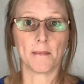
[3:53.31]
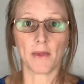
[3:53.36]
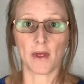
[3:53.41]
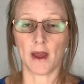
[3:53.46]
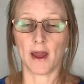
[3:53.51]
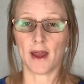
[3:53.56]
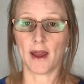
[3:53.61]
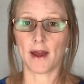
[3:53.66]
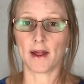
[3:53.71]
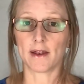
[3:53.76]

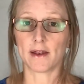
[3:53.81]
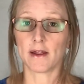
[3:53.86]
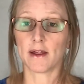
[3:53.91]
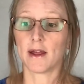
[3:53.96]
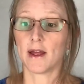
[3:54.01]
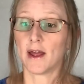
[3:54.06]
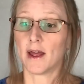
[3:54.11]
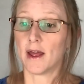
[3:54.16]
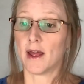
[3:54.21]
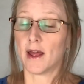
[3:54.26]
and
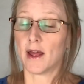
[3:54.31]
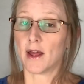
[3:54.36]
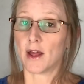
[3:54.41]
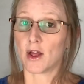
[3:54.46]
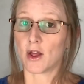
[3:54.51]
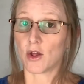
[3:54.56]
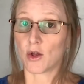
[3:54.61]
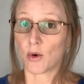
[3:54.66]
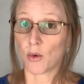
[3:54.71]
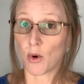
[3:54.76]

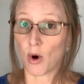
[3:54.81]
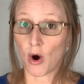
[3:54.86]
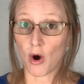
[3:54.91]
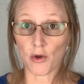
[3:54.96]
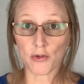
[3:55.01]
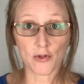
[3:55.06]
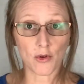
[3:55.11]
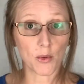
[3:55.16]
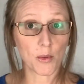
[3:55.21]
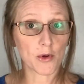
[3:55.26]

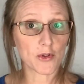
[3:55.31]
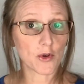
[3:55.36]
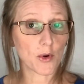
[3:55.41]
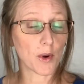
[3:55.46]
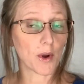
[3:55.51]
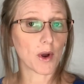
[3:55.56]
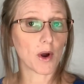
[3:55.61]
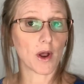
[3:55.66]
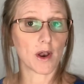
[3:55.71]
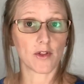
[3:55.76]
also what's
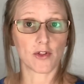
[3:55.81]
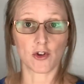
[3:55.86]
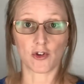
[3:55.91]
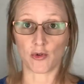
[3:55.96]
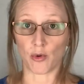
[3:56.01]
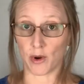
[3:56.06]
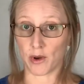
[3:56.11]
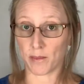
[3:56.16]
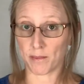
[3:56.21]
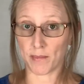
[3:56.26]
going on at the
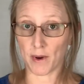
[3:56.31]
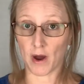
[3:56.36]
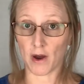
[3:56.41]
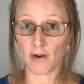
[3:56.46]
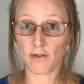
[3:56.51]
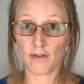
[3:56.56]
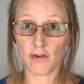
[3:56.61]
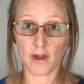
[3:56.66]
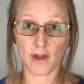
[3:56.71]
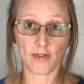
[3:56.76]
joint
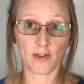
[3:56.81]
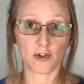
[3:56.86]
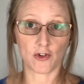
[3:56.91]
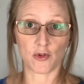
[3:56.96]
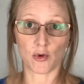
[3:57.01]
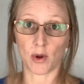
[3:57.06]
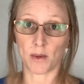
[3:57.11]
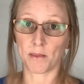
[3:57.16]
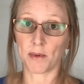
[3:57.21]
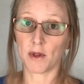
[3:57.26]
above and the
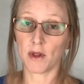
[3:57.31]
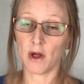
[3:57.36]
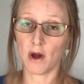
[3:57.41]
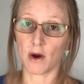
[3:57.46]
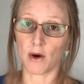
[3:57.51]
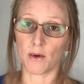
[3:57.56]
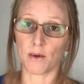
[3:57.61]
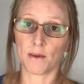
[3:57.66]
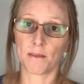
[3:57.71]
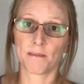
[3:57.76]
joint
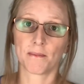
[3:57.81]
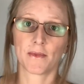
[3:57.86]
below.